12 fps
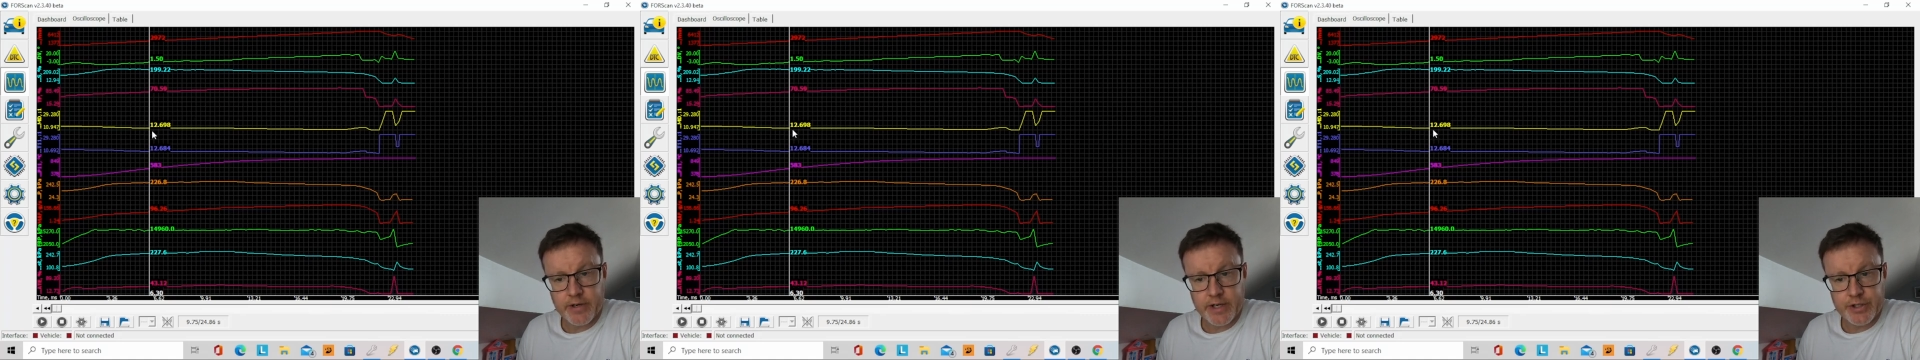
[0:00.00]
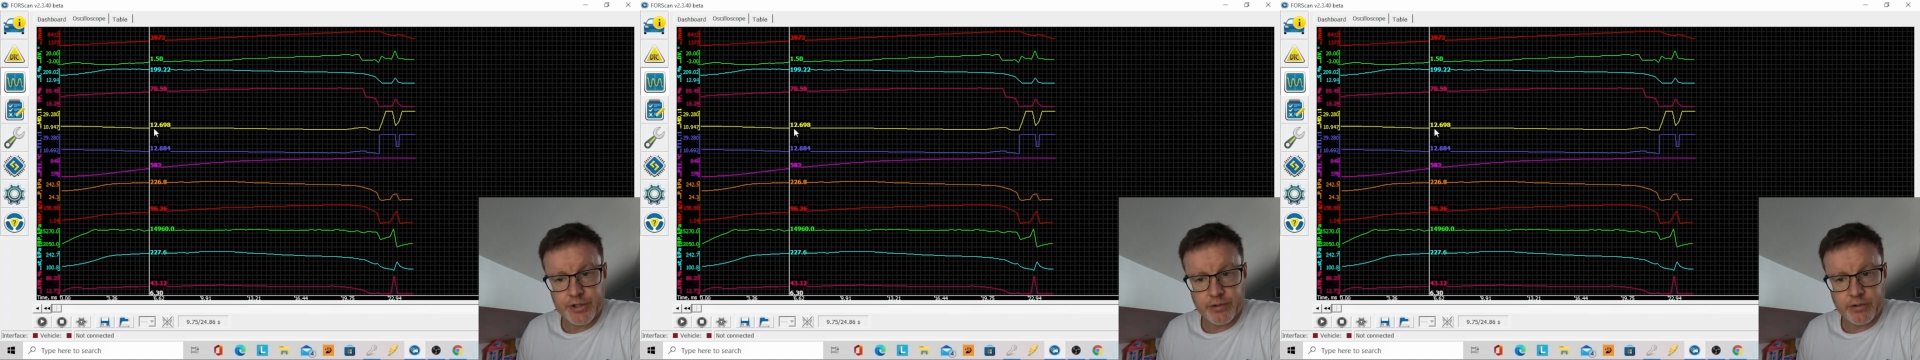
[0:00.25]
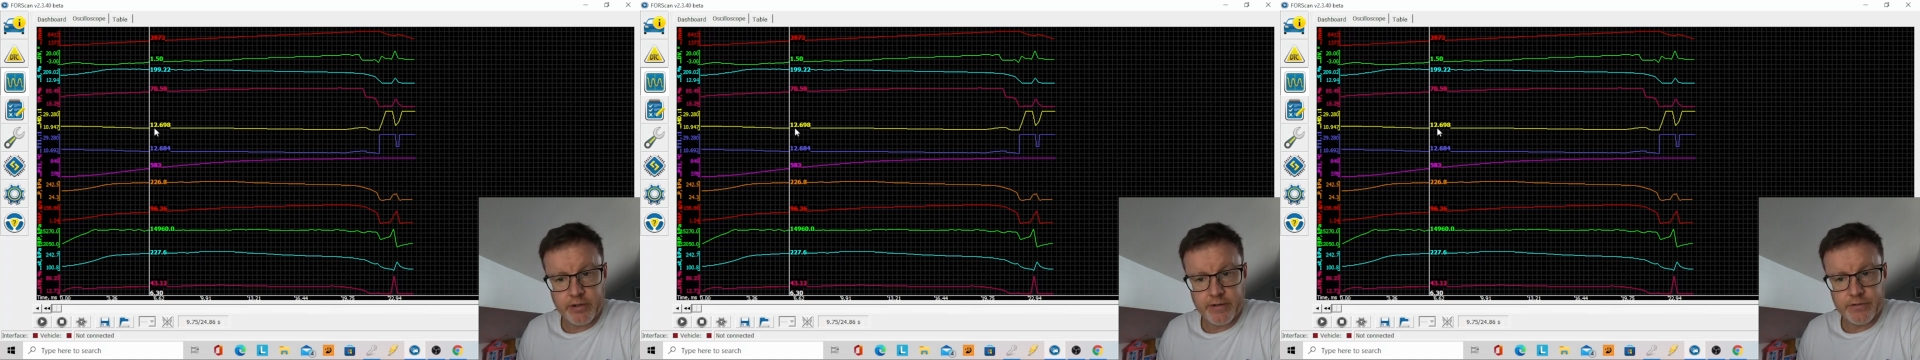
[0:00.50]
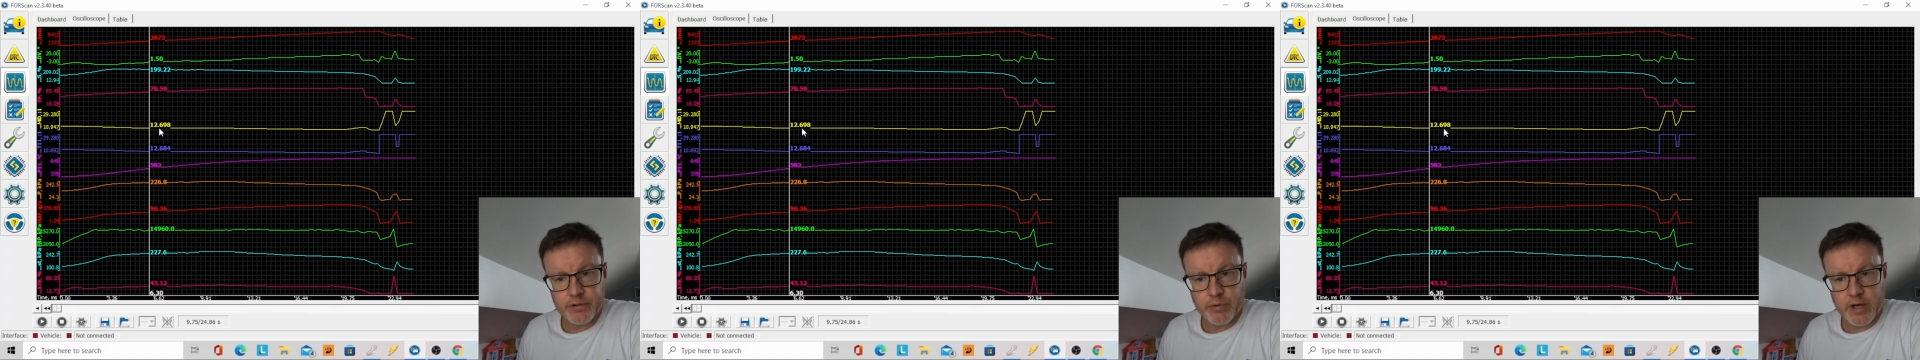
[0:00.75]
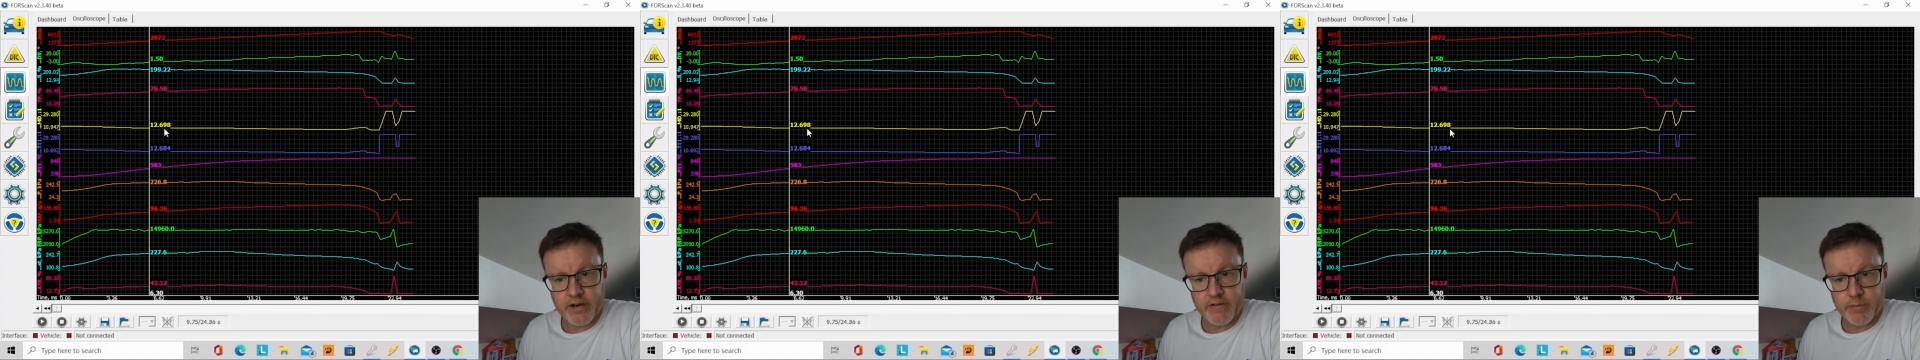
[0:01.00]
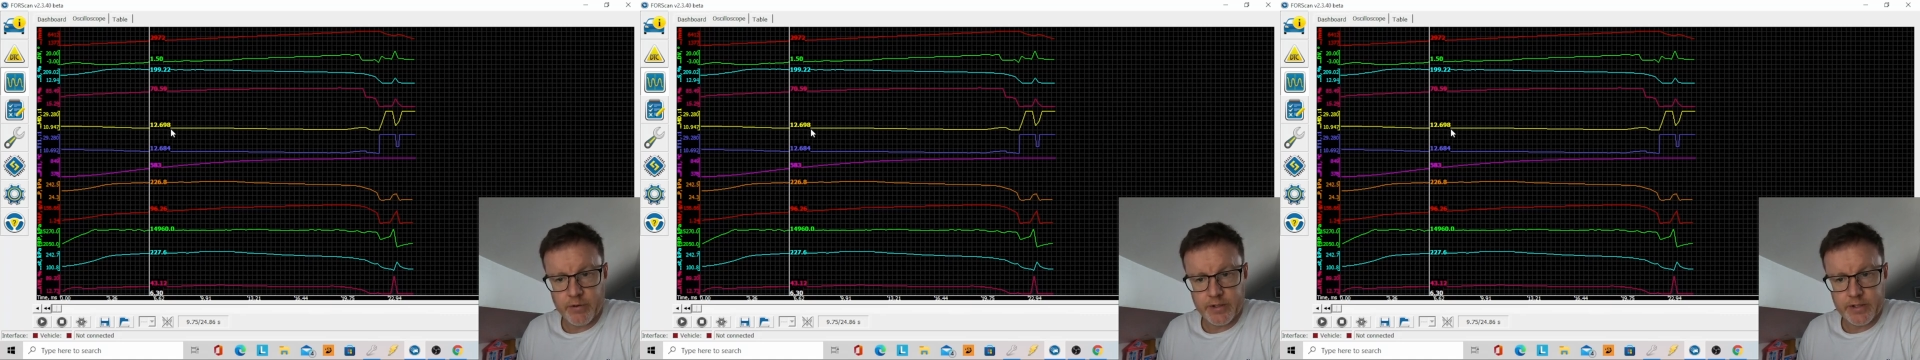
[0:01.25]
ratio of
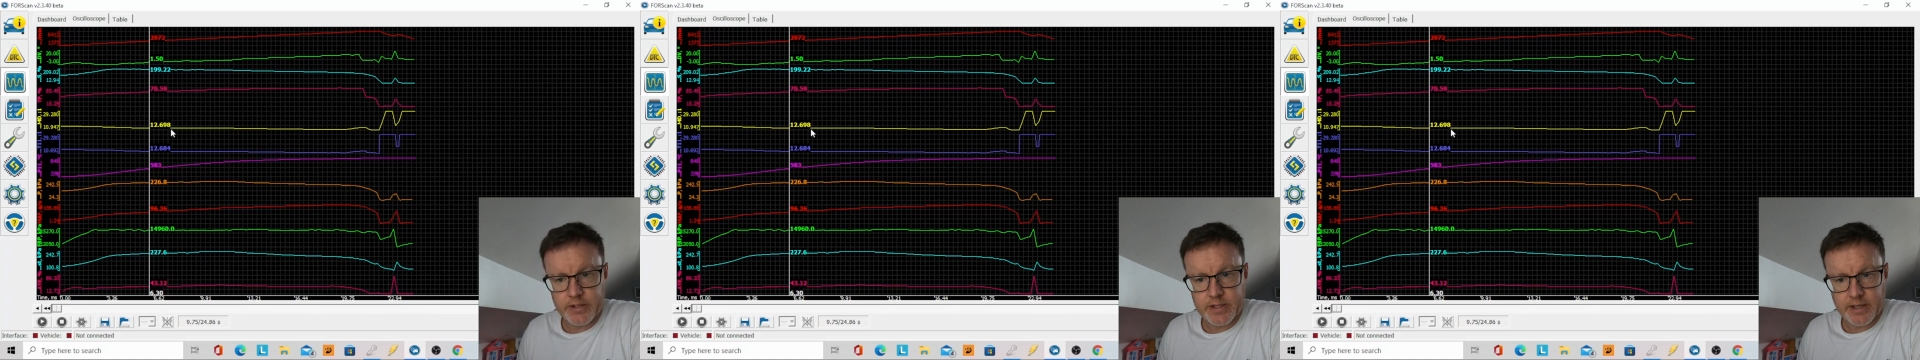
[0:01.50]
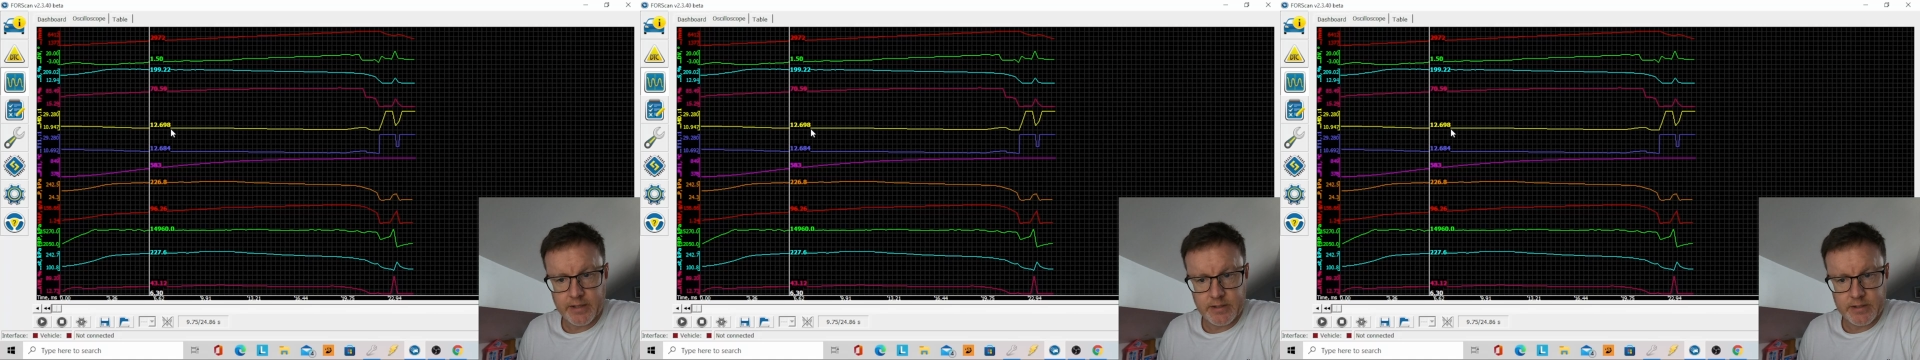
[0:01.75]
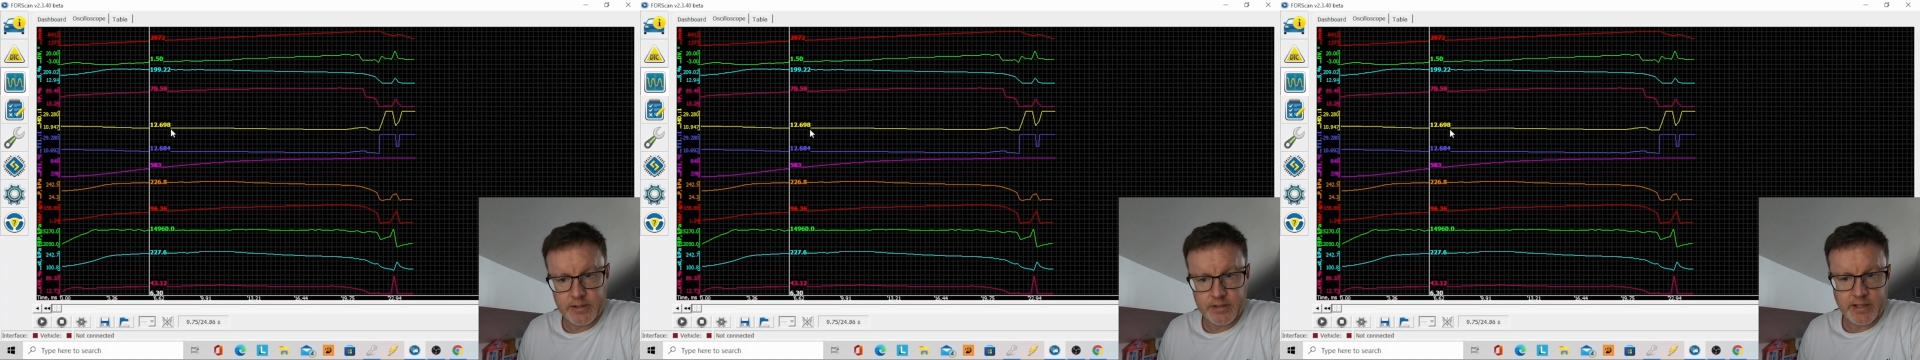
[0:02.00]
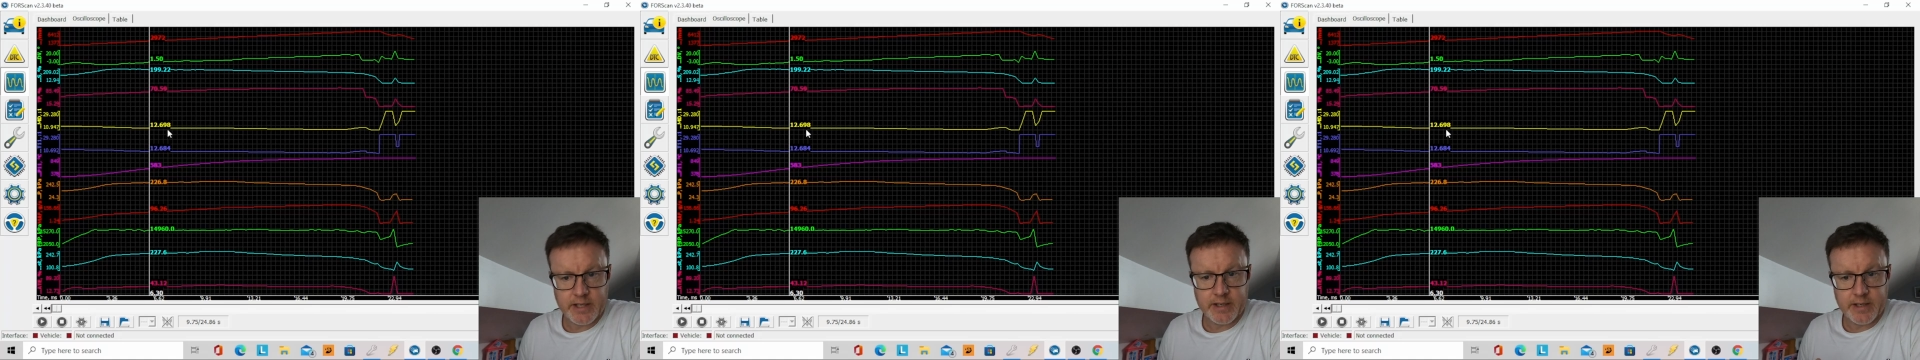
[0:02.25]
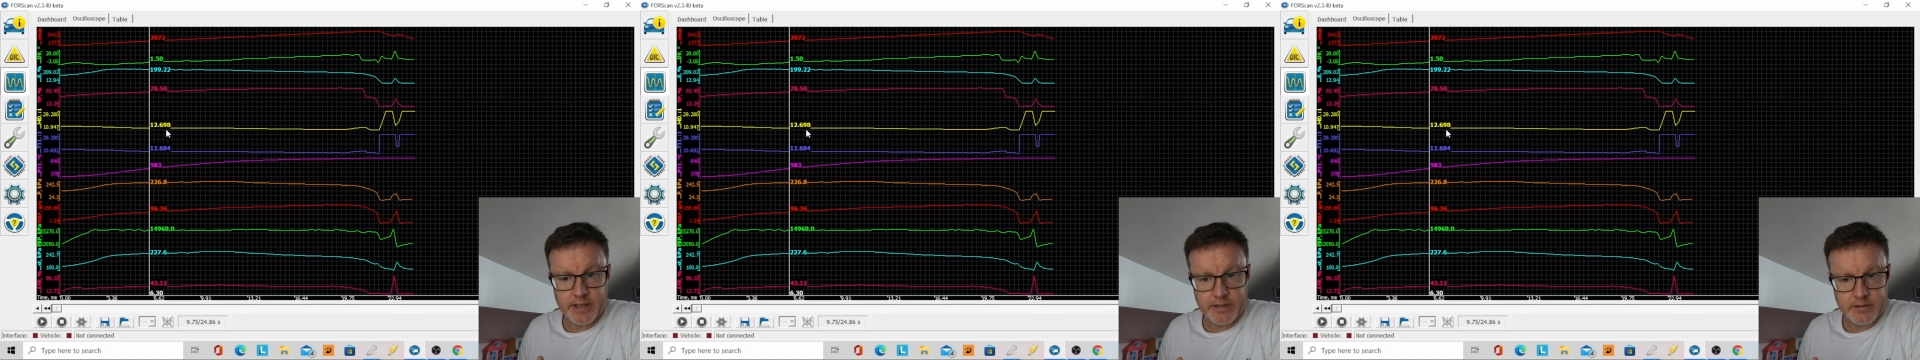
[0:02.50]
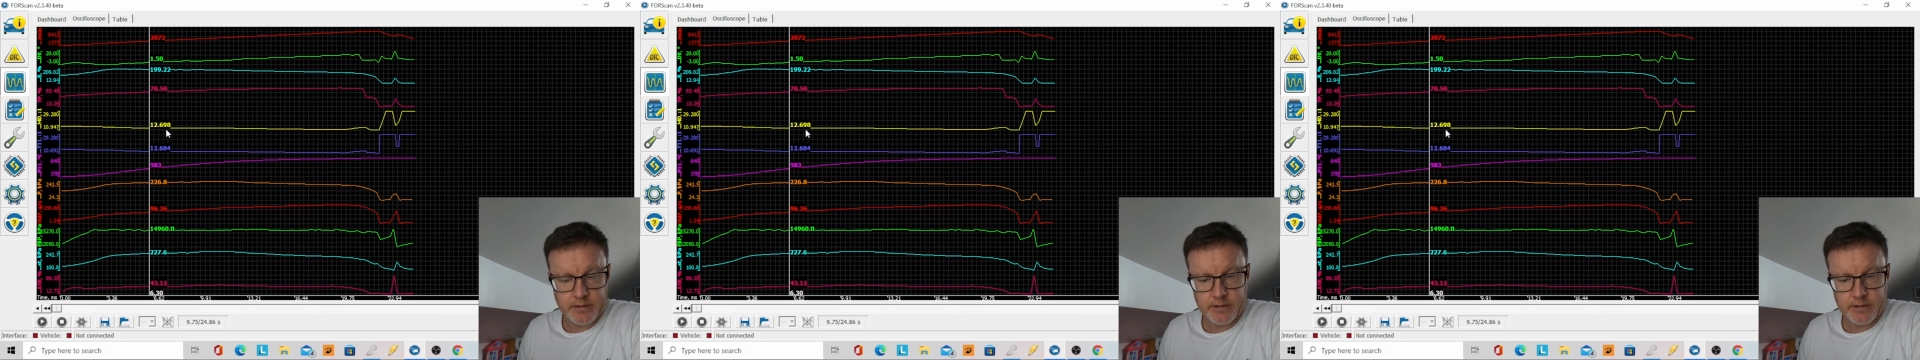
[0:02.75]
12.698.